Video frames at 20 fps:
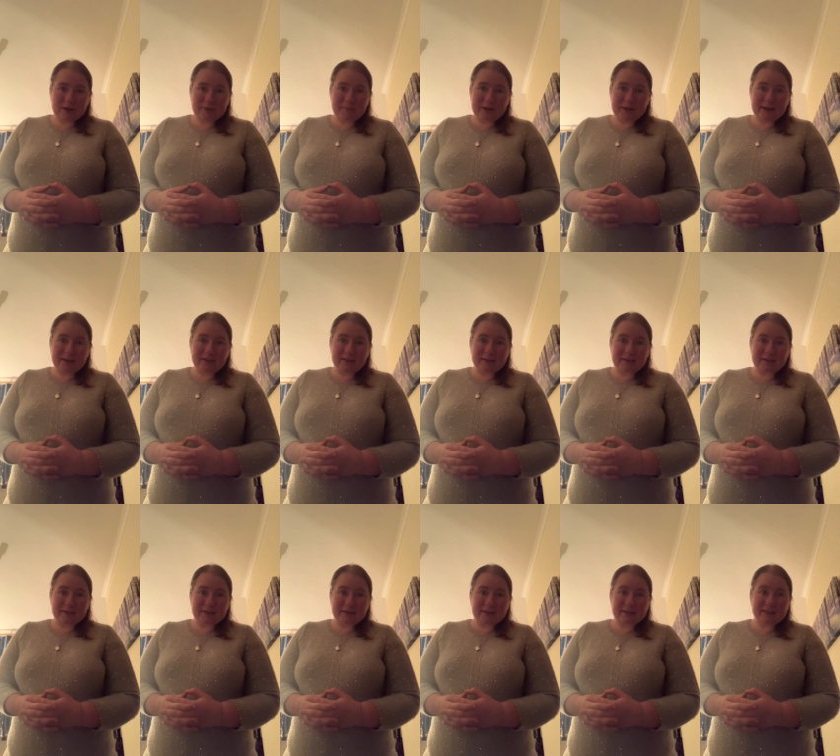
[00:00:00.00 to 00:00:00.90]
I mean,
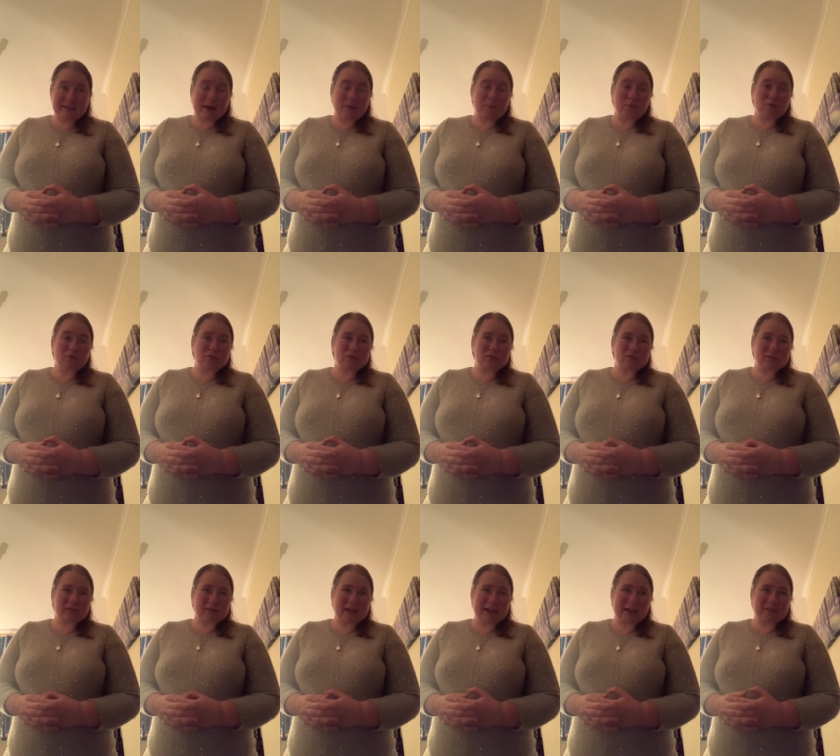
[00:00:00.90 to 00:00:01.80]
that was
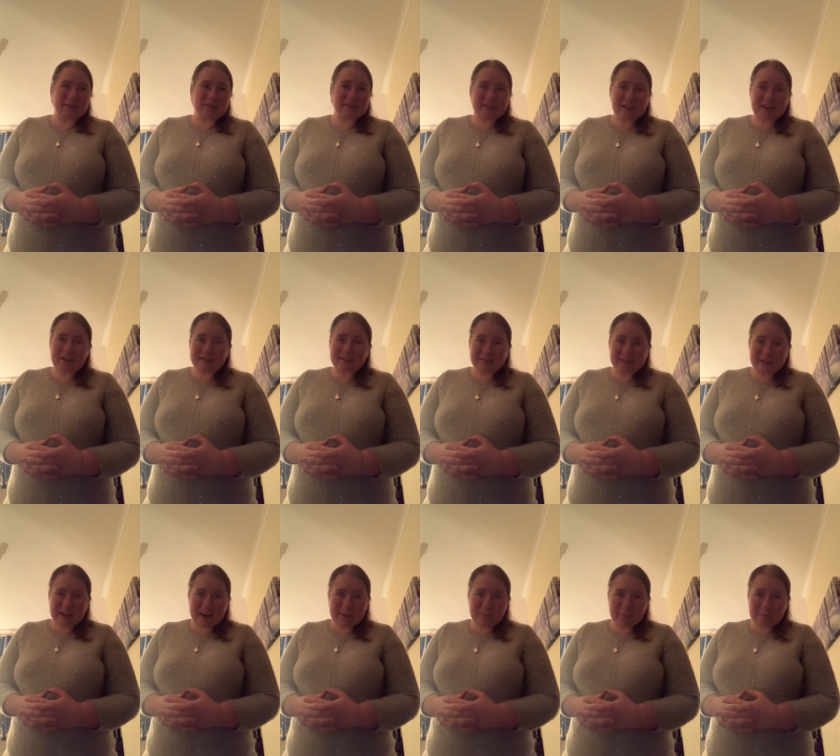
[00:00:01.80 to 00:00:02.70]
like the second
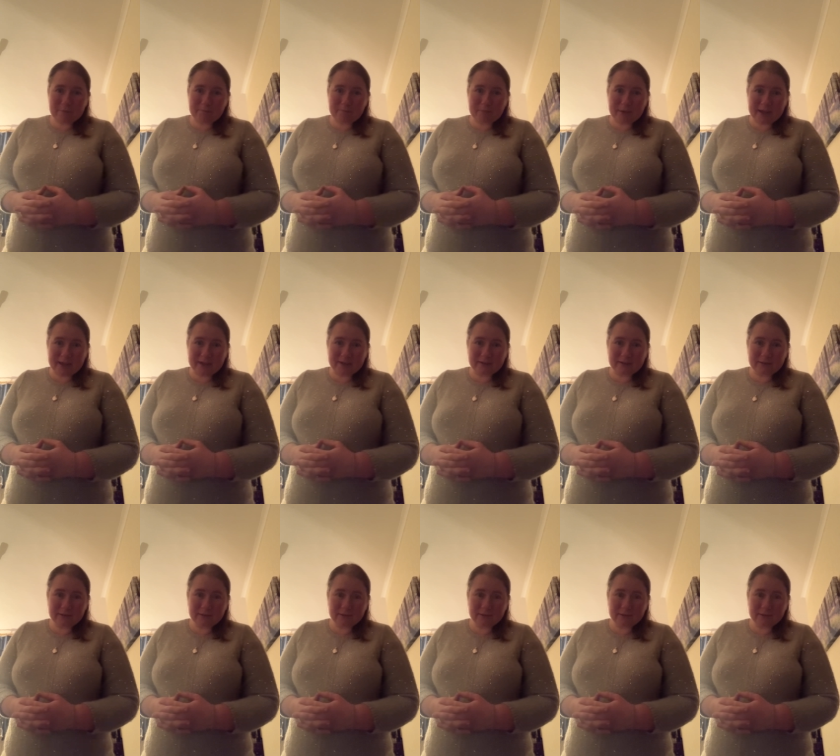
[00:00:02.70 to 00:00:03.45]
time I've been